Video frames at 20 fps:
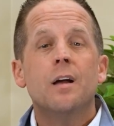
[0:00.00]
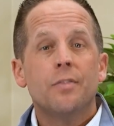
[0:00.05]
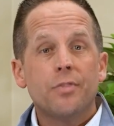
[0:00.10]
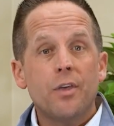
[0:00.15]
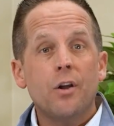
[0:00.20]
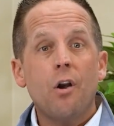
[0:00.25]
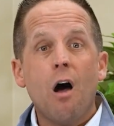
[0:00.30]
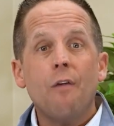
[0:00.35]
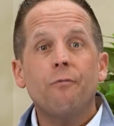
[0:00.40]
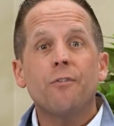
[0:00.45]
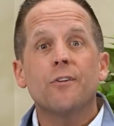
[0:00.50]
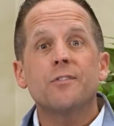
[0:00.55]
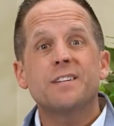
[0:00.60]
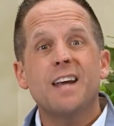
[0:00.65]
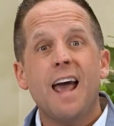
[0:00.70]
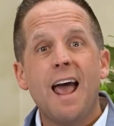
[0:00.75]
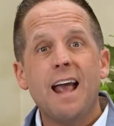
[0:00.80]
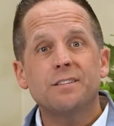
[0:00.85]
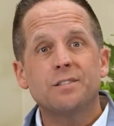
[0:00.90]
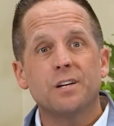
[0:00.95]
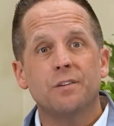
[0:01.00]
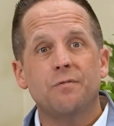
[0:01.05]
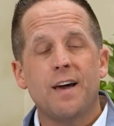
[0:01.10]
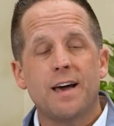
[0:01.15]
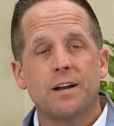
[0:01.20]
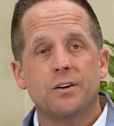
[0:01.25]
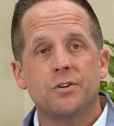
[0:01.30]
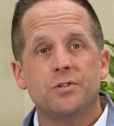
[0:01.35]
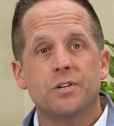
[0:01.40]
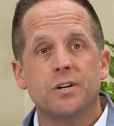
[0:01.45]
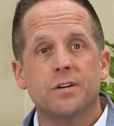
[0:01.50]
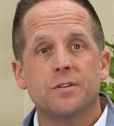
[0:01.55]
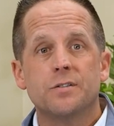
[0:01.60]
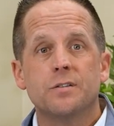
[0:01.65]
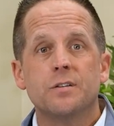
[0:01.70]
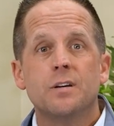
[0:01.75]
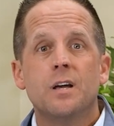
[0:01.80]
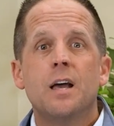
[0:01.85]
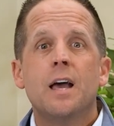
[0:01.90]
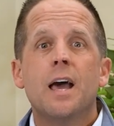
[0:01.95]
that offer tax advantages